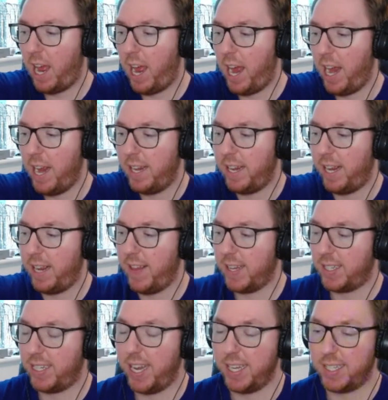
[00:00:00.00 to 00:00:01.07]
in that
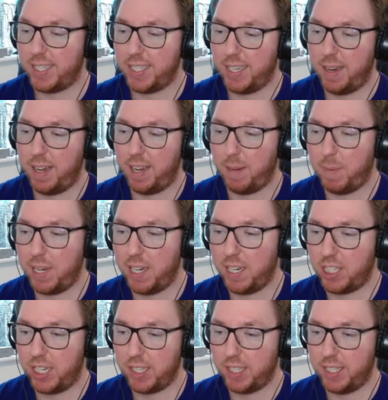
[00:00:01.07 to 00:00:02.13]
sense, a little bit of
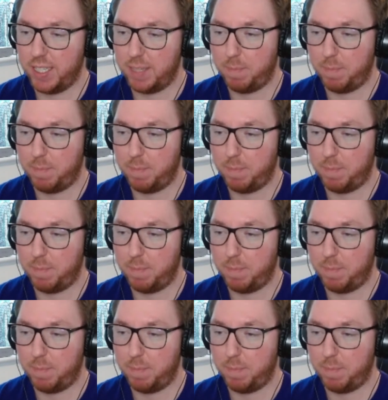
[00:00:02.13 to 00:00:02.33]
justice.